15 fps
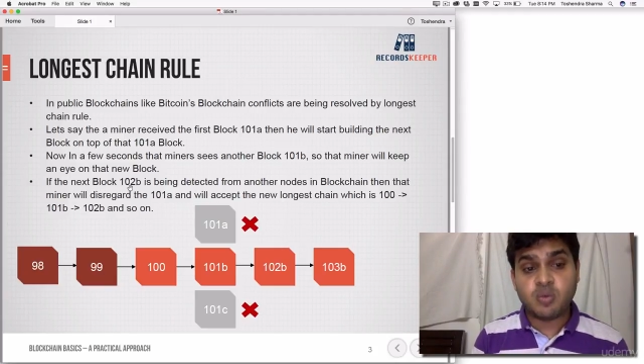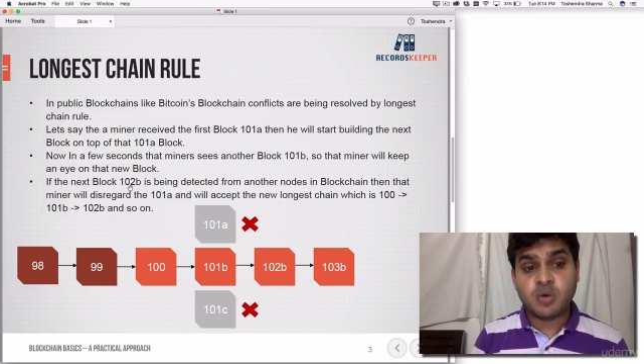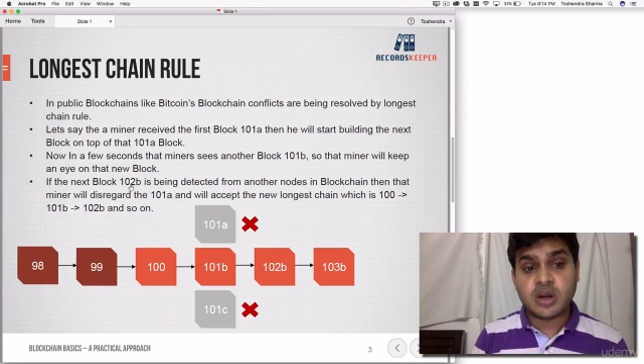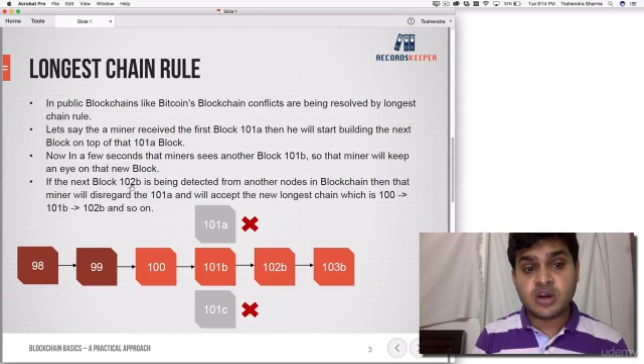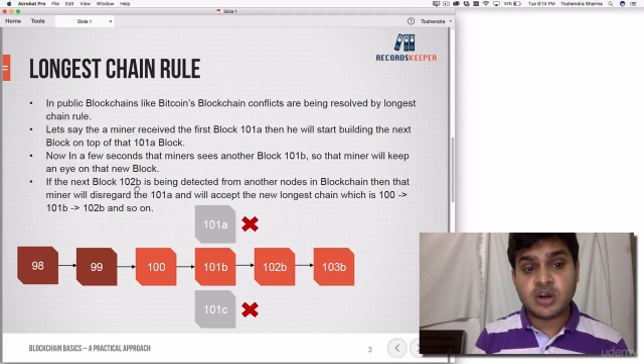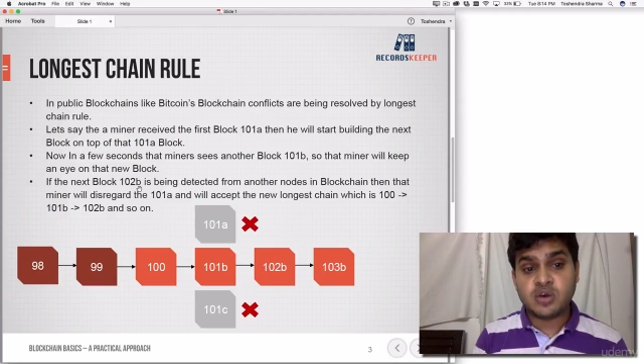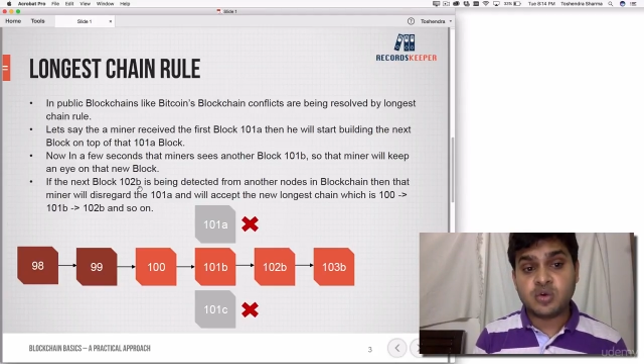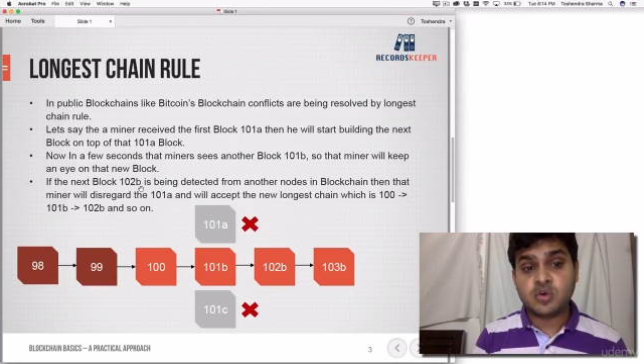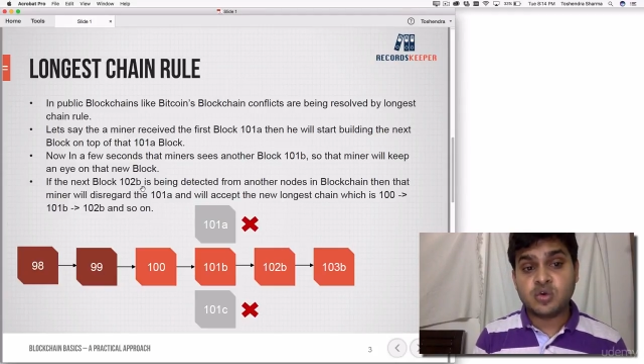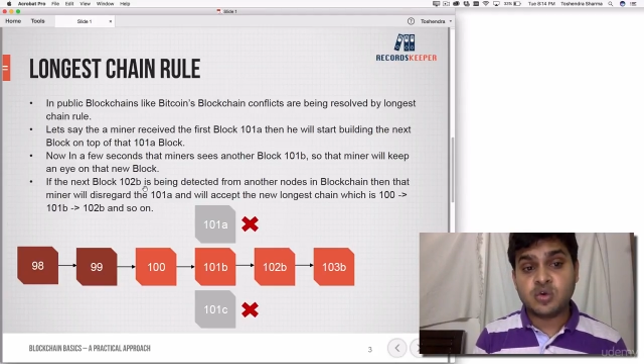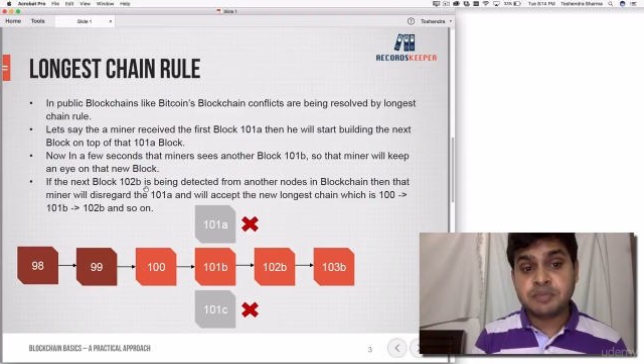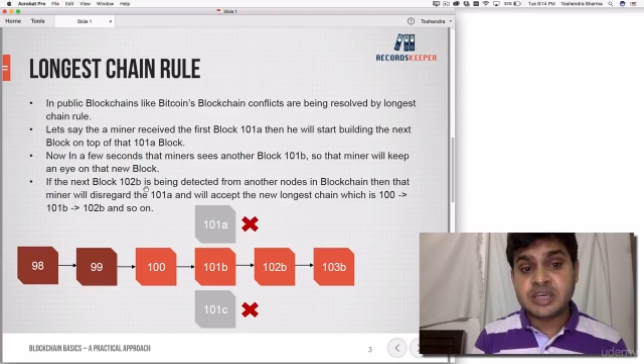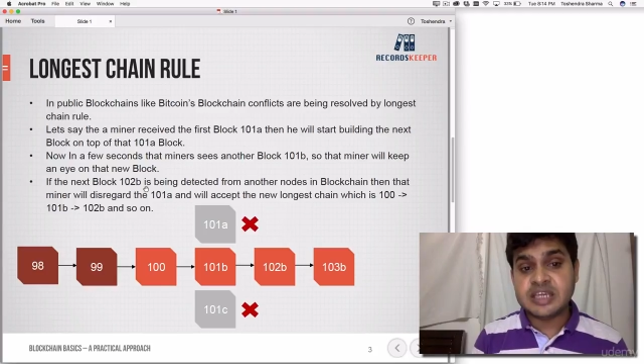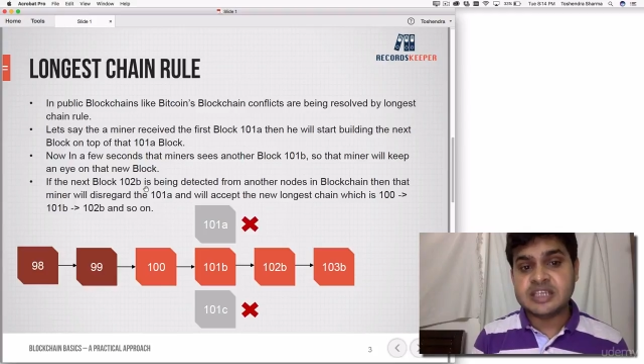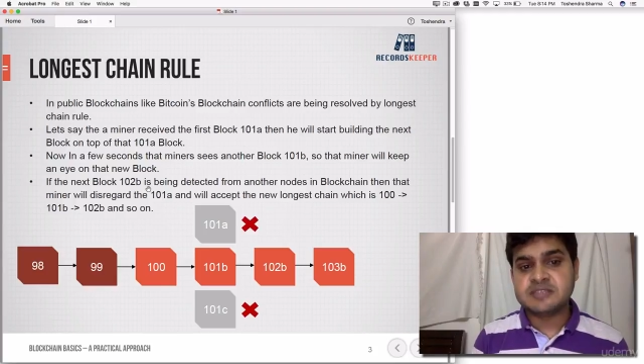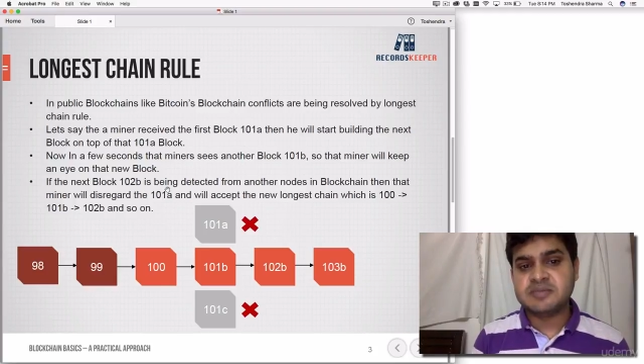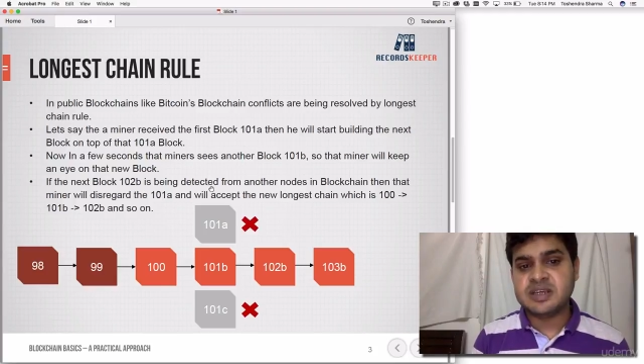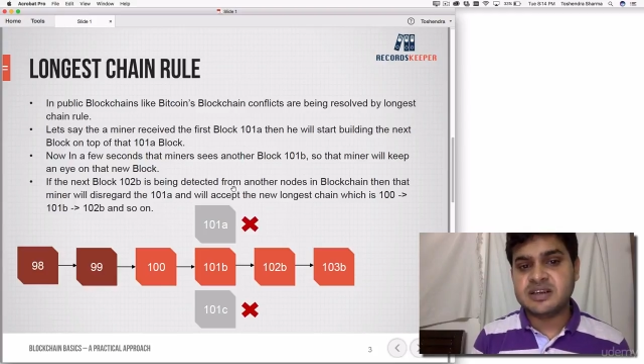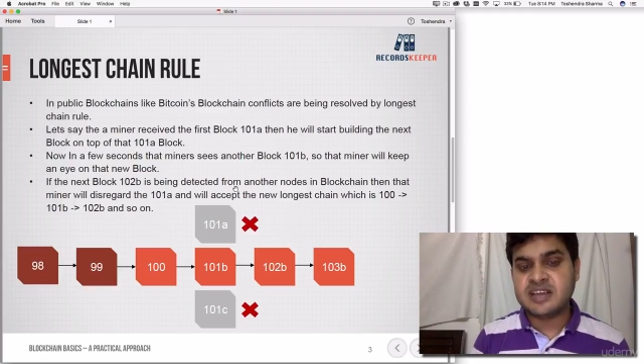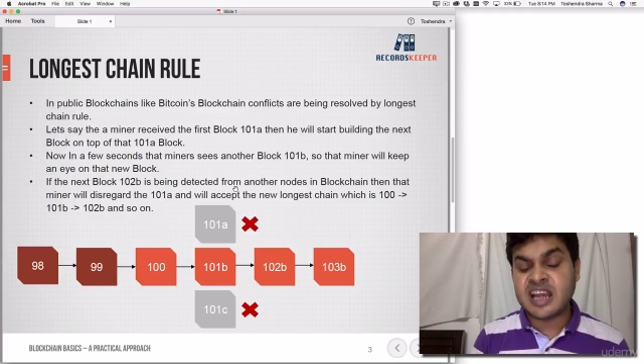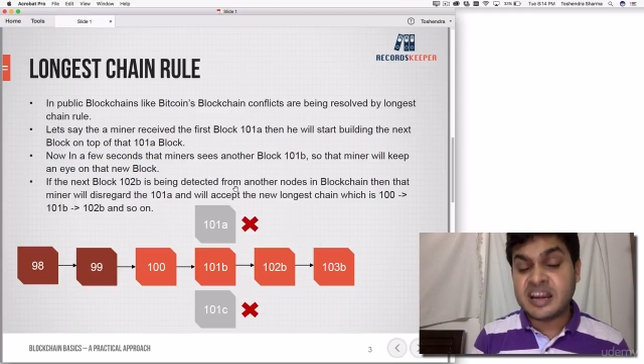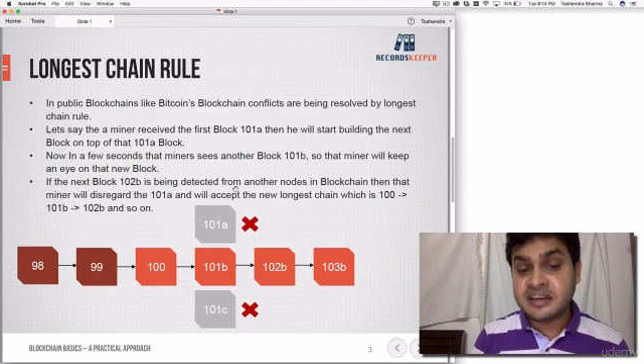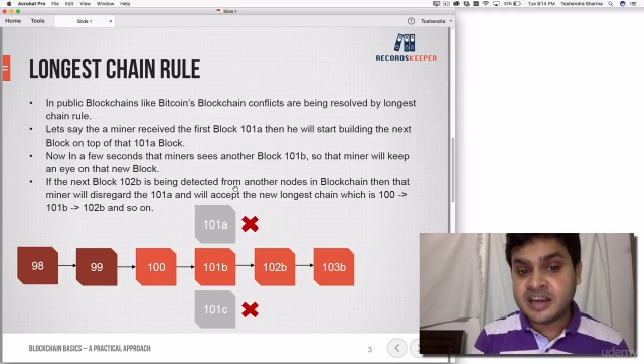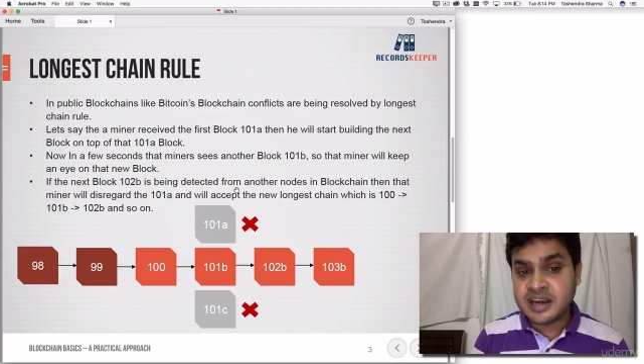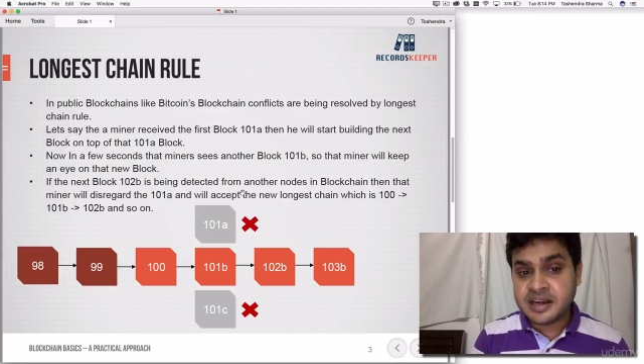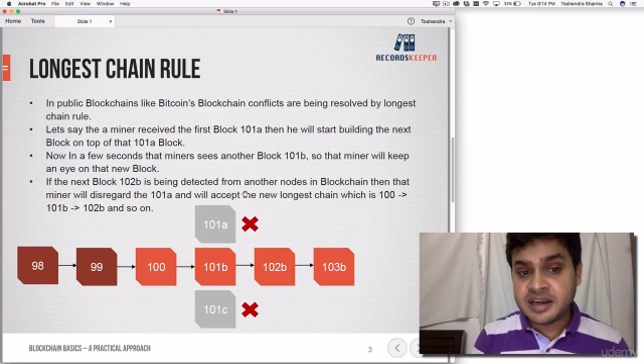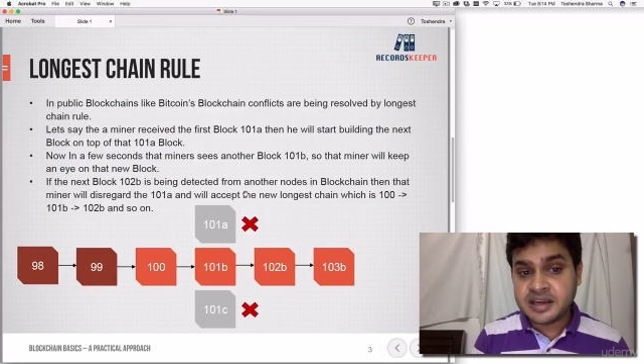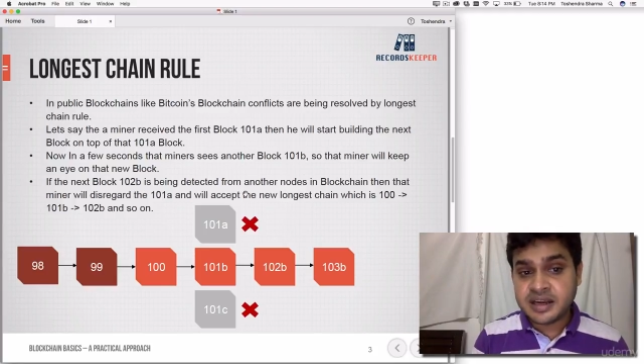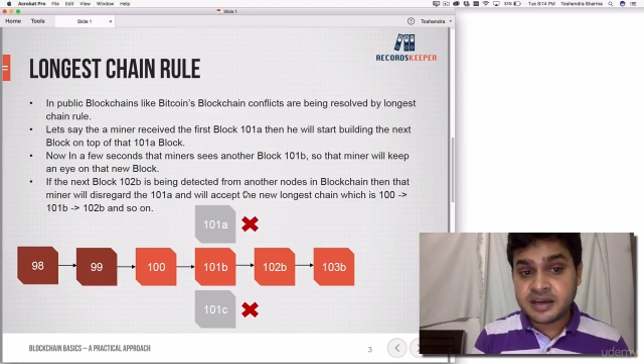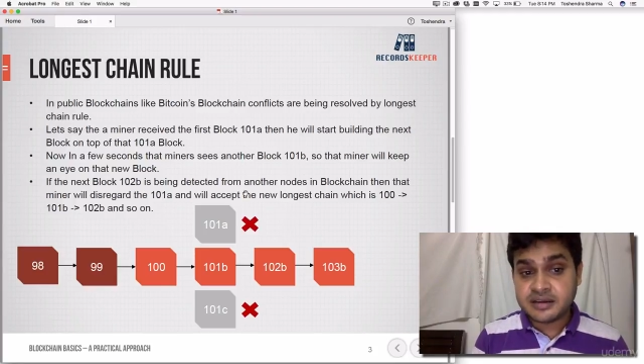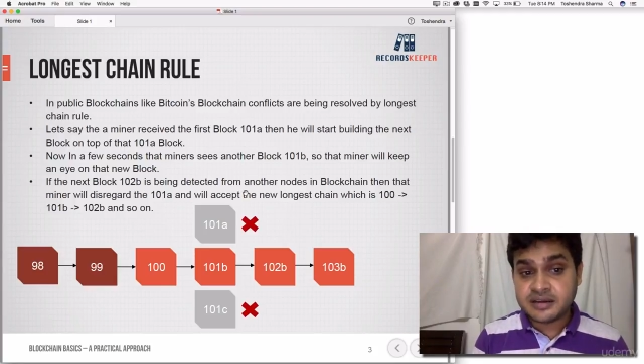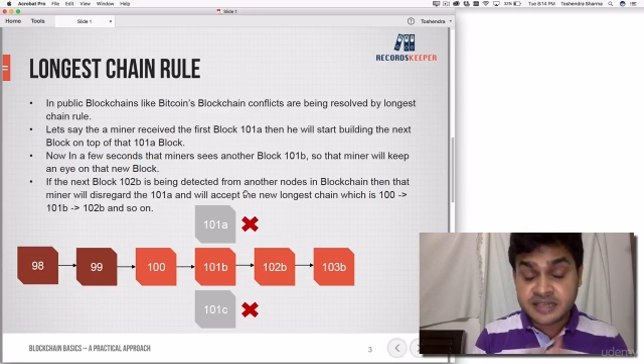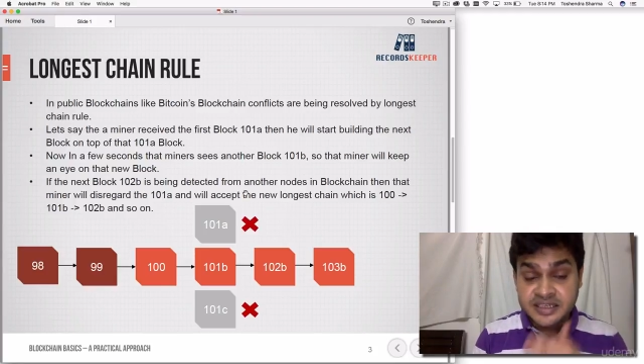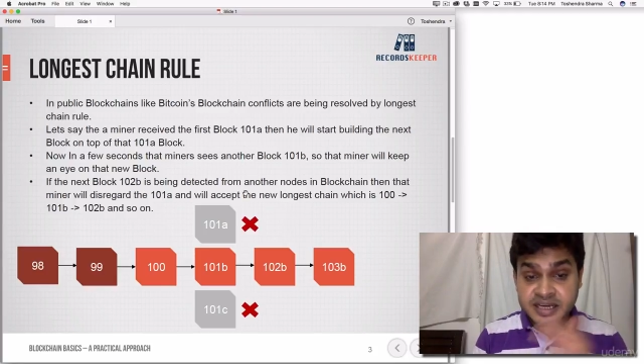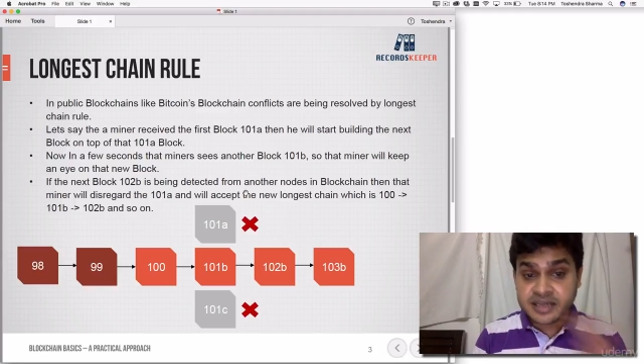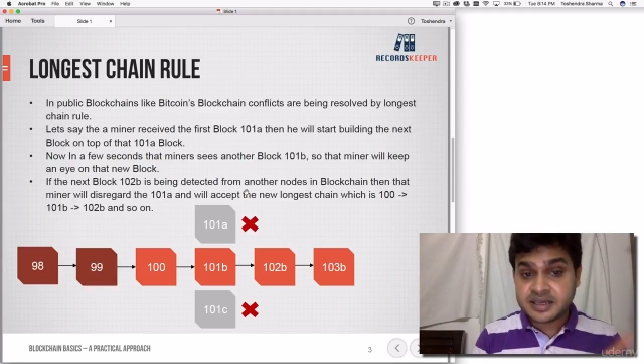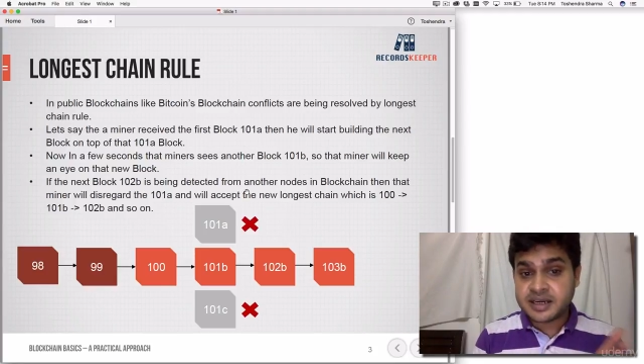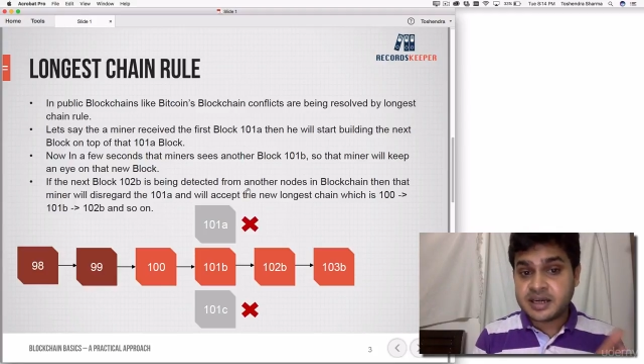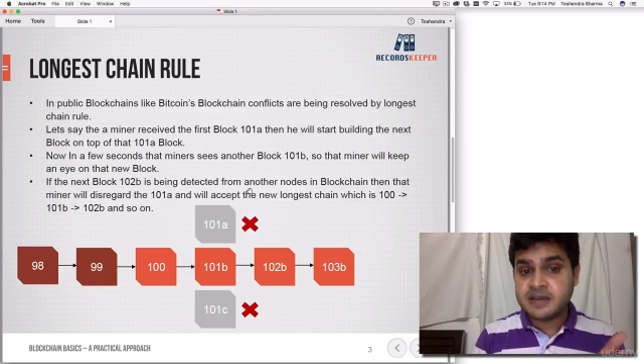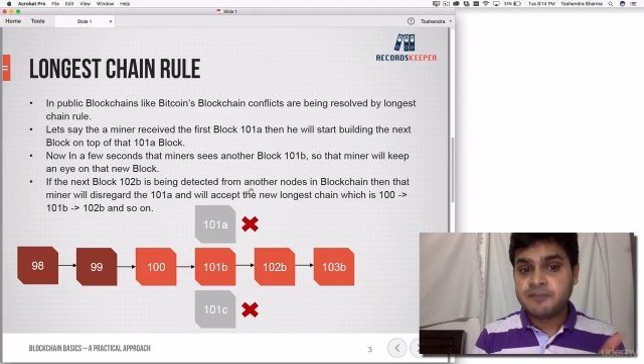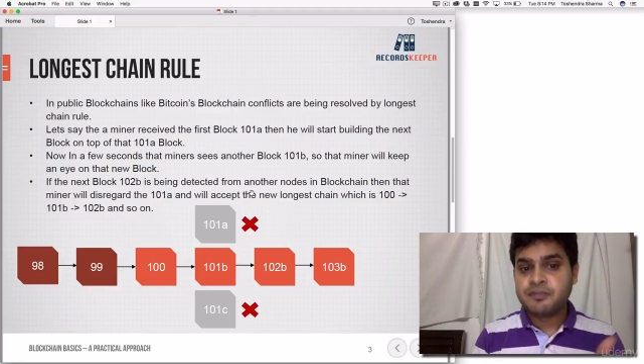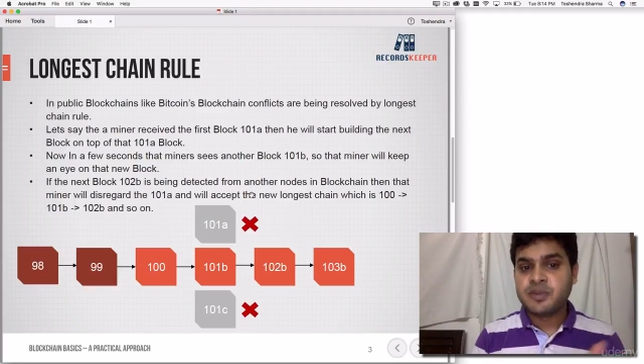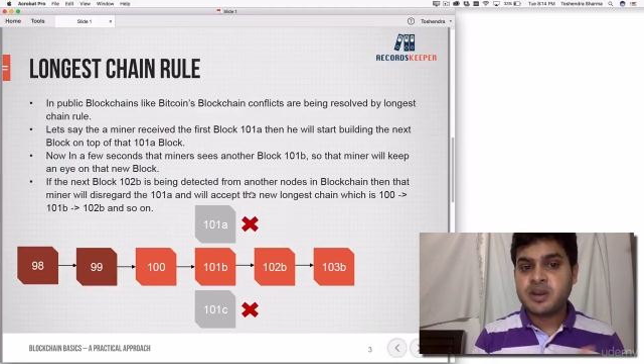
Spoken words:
102B is being detected